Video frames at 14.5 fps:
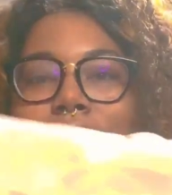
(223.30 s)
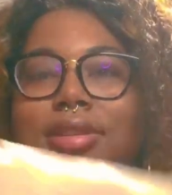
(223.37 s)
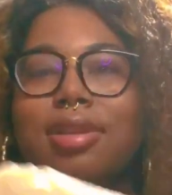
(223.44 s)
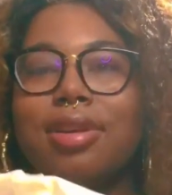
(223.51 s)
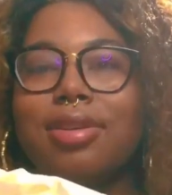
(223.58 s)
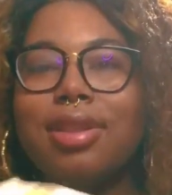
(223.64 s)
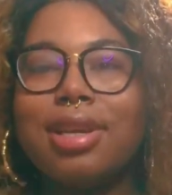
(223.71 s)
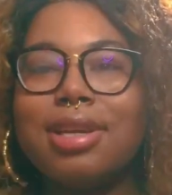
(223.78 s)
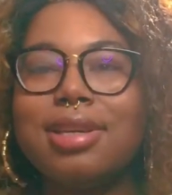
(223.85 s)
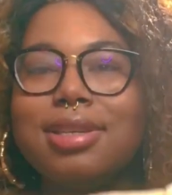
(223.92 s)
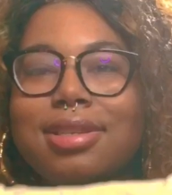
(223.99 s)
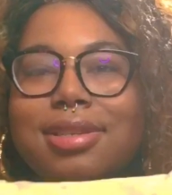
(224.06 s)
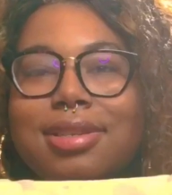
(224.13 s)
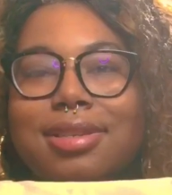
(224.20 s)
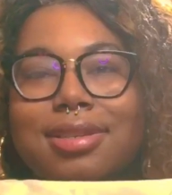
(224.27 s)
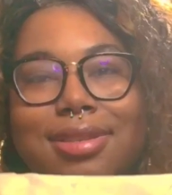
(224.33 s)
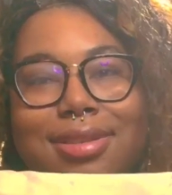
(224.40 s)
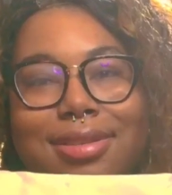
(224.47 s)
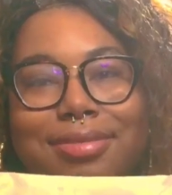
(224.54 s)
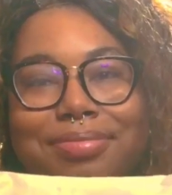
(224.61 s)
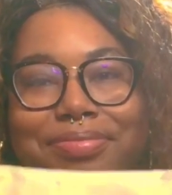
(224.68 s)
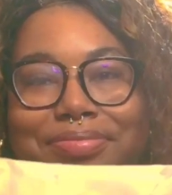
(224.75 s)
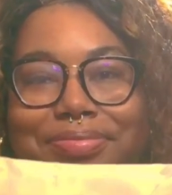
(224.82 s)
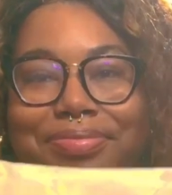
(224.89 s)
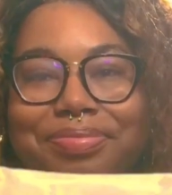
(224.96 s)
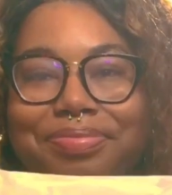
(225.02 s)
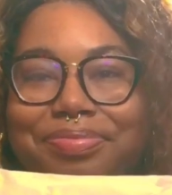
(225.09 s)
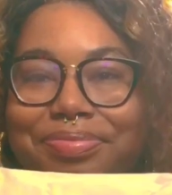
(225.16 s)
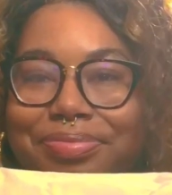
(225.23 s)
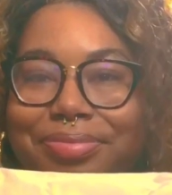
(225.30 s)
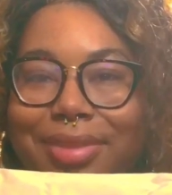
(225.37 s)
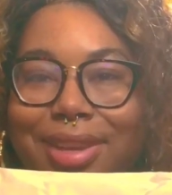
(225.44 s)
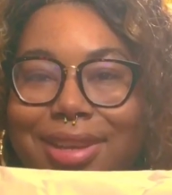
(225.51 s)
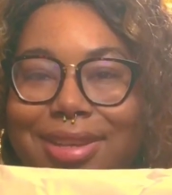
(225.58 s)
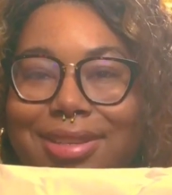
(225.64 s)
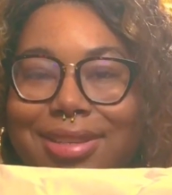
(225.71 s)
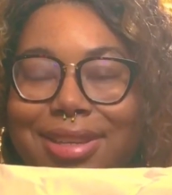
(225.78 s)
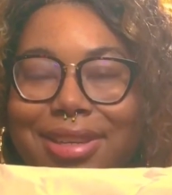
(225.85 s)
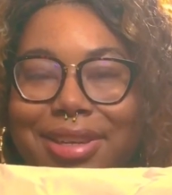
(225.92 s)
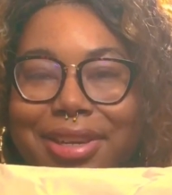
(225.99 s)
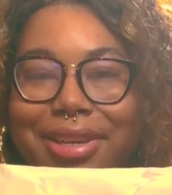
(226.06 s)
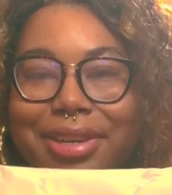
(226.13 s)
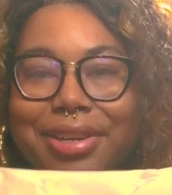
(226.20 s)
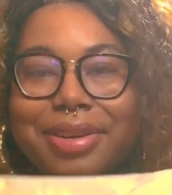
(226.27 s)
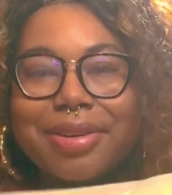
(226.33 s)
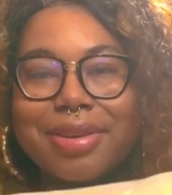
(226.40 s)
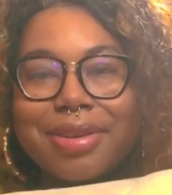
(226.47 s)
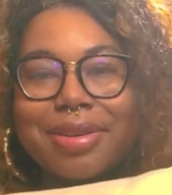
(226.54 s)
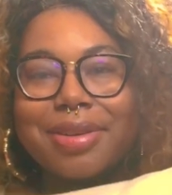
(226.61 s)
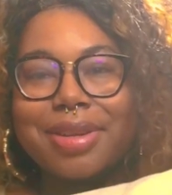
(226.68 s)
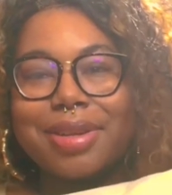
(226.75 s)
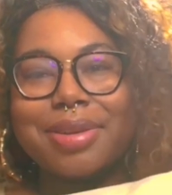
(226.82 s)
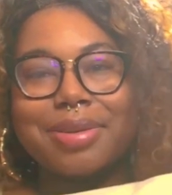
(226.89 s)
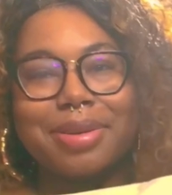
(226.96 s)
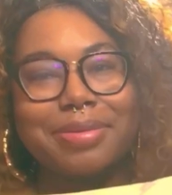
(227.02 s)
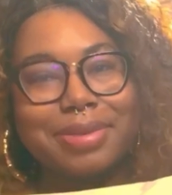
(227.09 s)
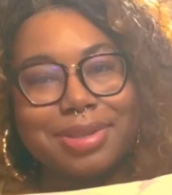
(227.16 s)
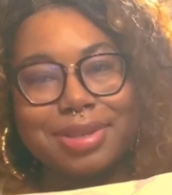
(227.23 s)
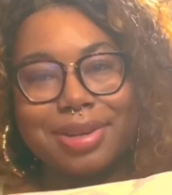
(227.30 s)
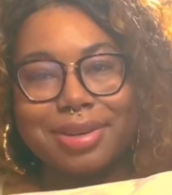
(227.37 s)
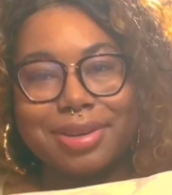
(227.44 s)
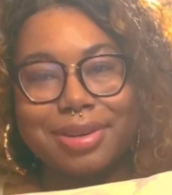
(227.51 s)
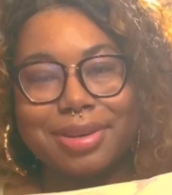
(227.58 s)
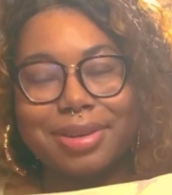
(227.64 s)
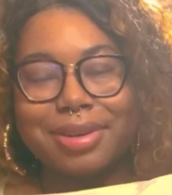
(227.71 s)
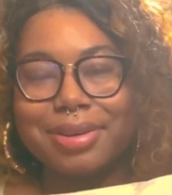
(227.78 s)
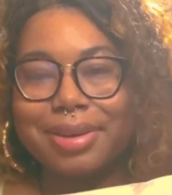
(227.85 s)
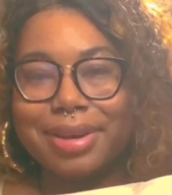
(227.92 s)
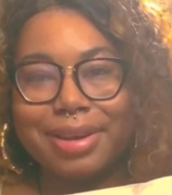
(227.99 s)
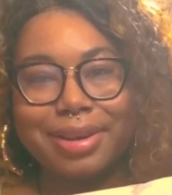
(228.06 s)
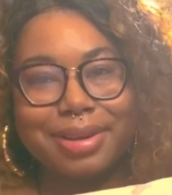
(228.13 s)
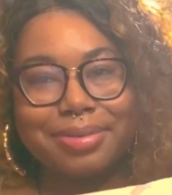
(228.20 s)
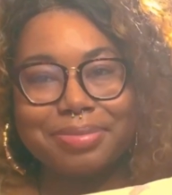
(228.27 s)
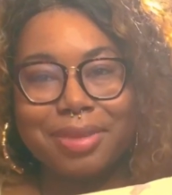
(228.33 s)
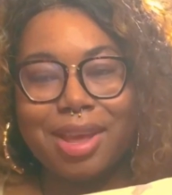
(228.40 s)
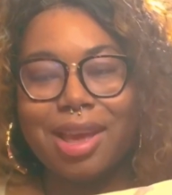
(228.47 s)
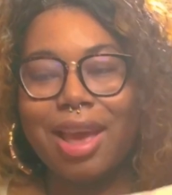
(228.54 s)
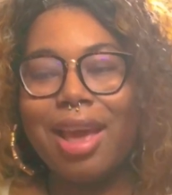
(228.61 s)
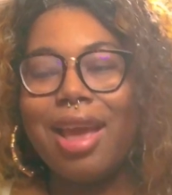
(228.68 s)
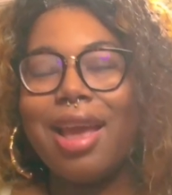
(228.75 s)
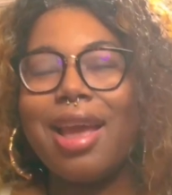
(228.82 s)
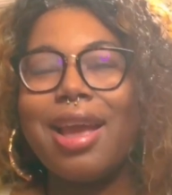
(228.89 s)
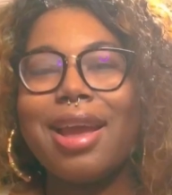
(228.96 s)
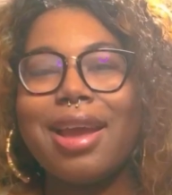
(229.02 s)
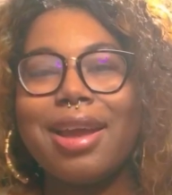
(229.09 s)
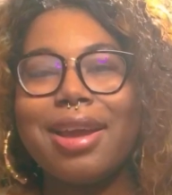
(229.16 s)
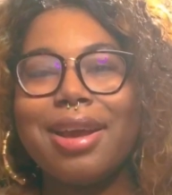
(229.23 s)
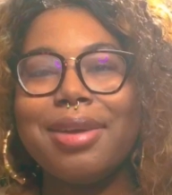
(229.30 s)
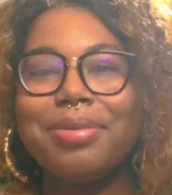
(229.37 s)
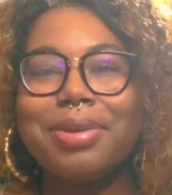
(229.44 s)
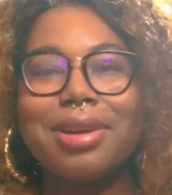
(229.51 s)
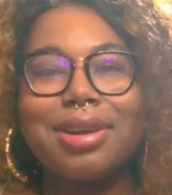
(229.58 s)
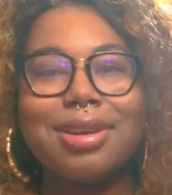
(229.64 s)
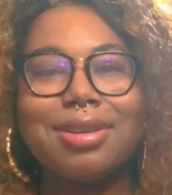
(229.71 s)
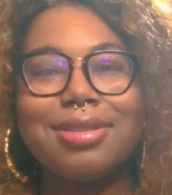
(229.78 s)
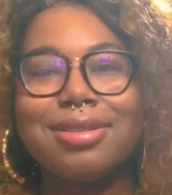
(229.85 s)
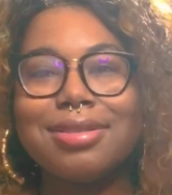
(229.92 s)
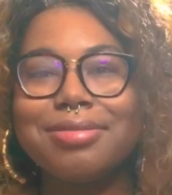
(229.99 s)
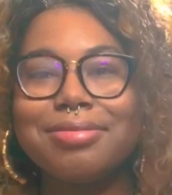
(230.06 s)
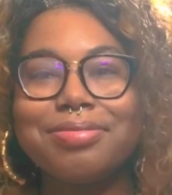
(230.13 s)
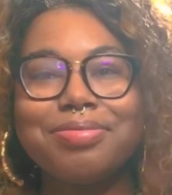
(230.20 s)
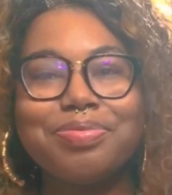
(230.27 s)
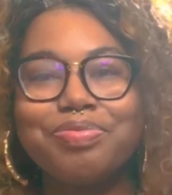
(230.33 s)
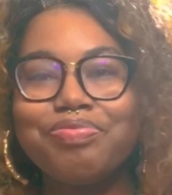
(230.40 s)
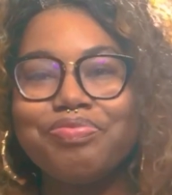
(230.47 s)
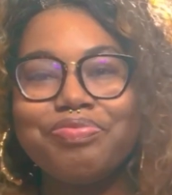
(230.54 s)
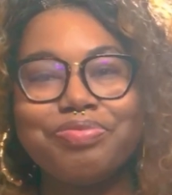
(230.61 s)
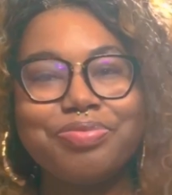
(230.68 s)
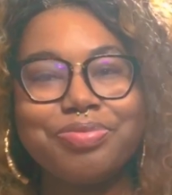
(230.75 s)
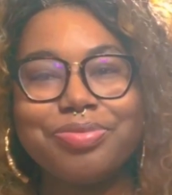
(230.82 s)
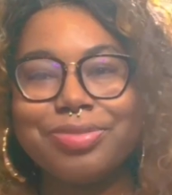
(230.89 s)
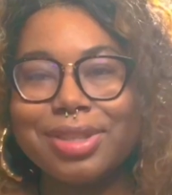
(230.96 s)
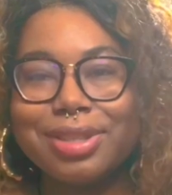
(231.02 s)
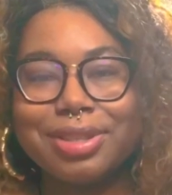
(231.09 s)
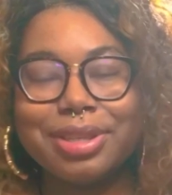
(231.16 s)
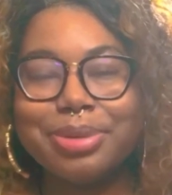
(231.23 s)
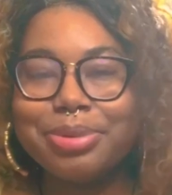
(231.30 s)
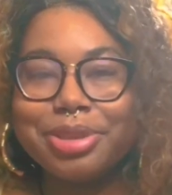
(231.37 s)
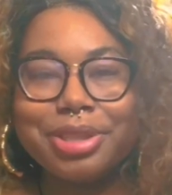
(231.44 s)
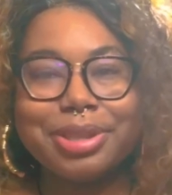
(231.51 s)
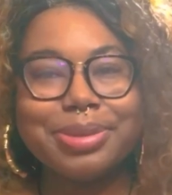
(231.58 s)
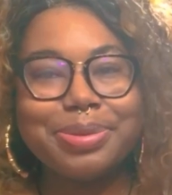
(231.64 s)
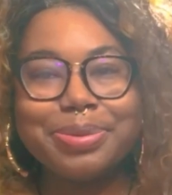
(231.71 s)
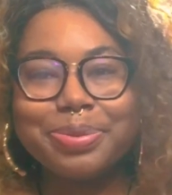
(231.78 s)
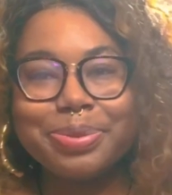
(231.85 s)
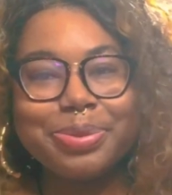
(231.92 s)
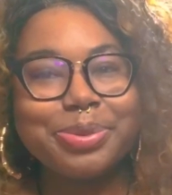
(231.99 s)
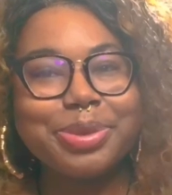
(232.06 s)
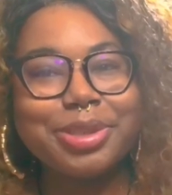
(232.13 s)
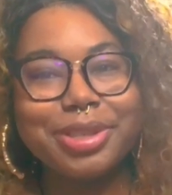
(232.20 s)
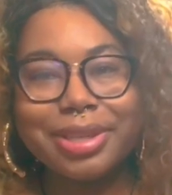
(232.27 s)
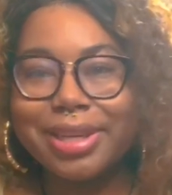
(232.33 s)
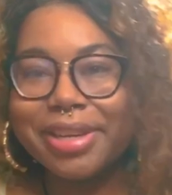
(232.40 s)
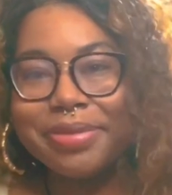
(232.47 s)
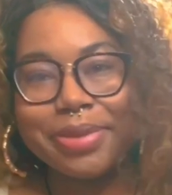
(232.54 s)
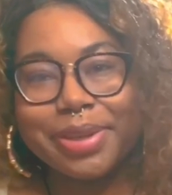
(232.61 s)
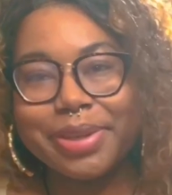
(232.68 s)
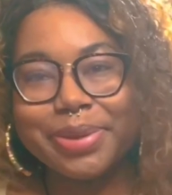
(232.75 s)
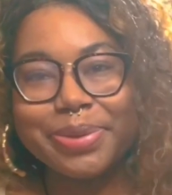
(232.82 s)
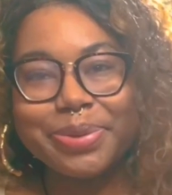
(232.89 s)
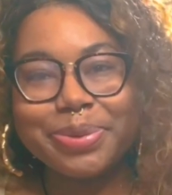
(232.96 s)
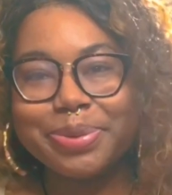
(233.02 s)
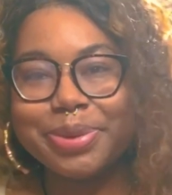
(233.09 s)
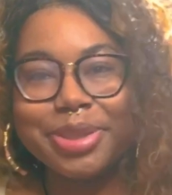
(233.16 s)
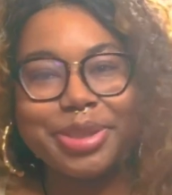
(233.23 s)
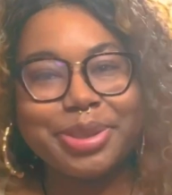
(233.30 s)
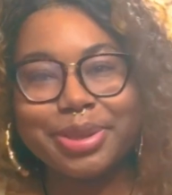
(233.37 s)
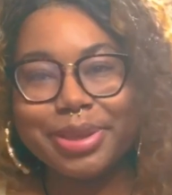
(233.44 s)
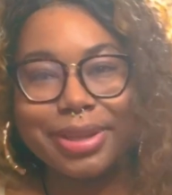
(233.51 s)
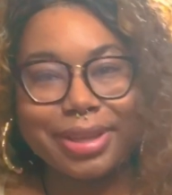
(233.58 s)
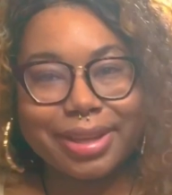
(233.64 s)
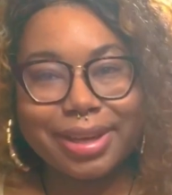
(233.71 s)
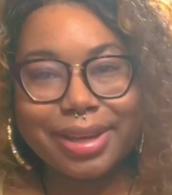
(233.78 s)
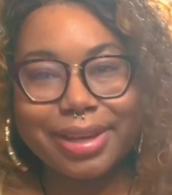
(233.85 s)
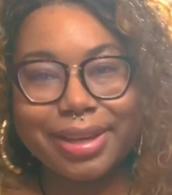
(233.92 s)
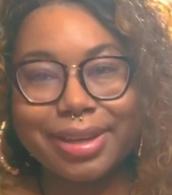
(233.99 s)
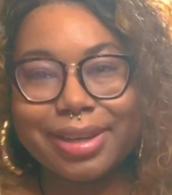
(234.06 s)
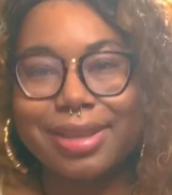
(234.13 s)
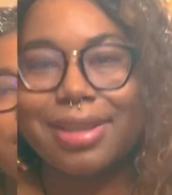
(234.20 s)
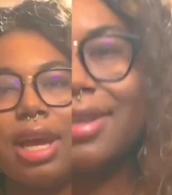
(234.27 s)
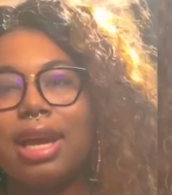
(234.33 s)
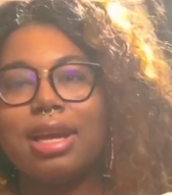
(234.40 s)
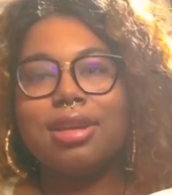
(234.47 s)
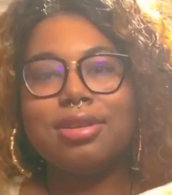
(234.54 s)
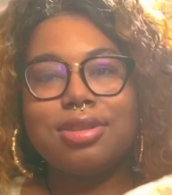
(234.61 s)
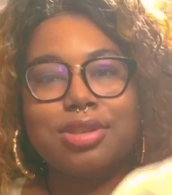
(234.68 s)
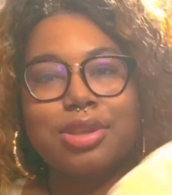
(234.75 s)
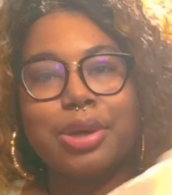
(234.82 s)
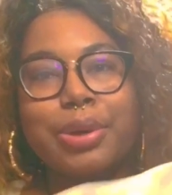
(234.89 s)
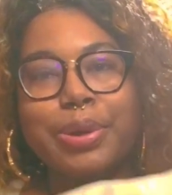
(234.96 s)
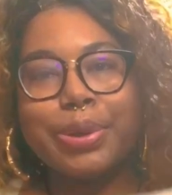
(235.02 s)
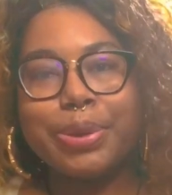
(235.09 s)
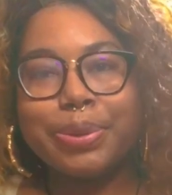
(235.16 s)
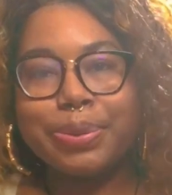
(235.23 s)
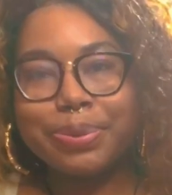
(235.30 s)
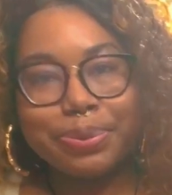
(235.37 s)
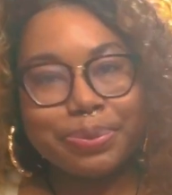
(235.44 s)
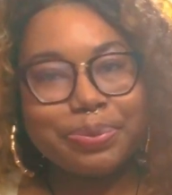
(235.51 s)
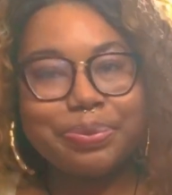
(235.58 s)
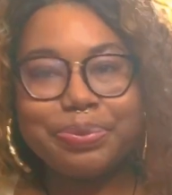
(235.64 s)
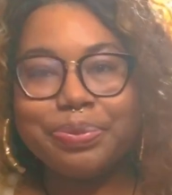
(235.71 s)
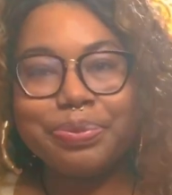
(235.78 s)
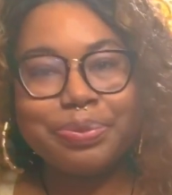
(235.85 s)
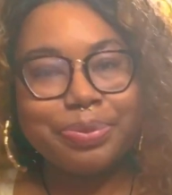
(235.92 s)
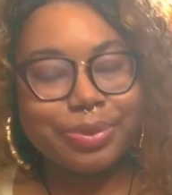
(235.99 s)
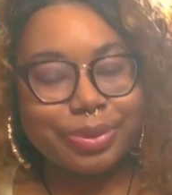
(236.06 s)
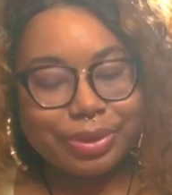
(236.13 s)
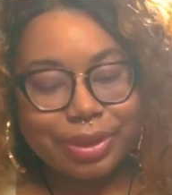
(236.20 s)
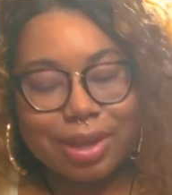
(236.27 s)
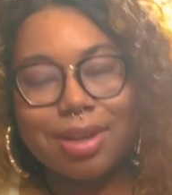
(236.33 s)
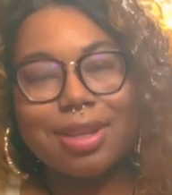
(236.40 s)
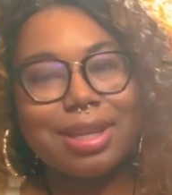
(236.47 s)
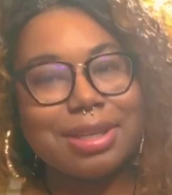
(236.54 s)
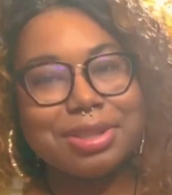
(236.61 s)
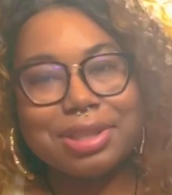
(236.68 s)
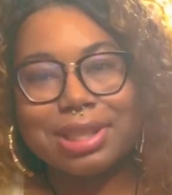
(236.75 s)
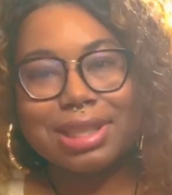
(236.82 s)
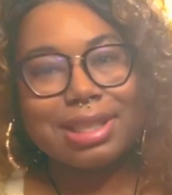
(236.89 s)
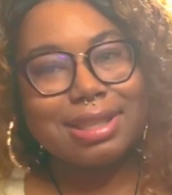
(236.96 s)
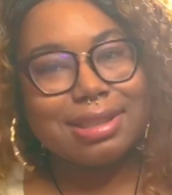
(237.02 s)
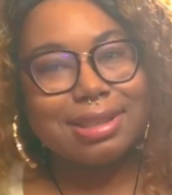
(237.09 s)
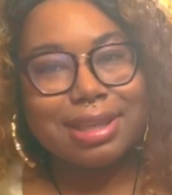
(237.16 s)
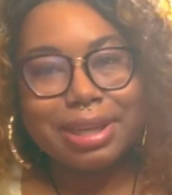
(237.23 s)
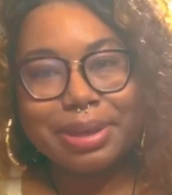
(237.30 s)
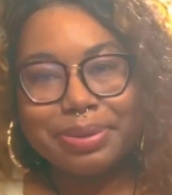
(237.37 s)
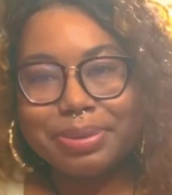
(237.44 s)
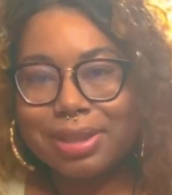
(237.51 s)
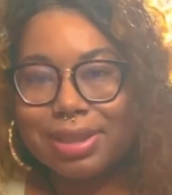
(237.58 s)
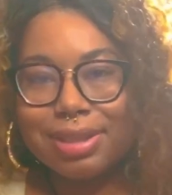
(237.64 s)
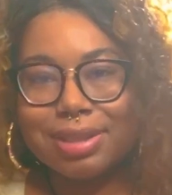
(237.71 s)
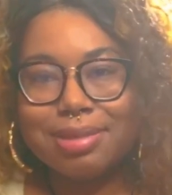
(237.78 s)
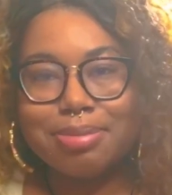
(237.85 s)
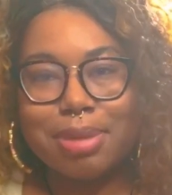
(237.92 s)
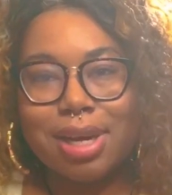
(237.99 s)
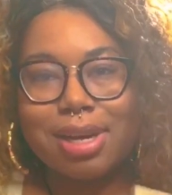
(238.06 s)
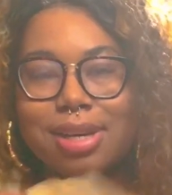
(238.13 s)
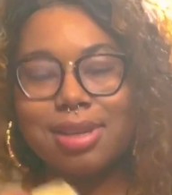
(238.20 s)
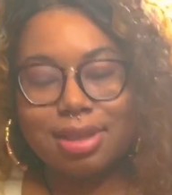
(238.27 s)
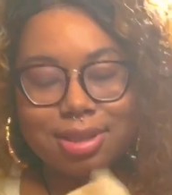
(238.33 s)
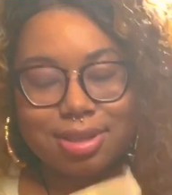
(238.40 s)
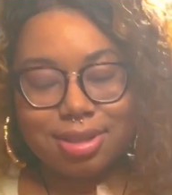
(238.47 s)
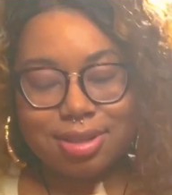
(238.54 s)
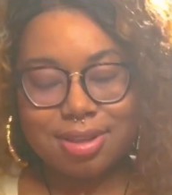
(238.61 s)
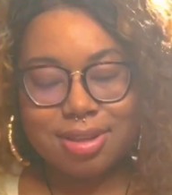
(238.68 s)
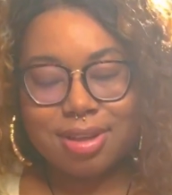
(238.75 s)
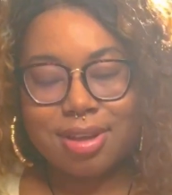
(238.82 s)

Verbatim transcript: So this, it's in here, Louis Vuitton, okay? And we're gonna see what she what she giving, what she looking like. Okay. So let's let's see let's unbox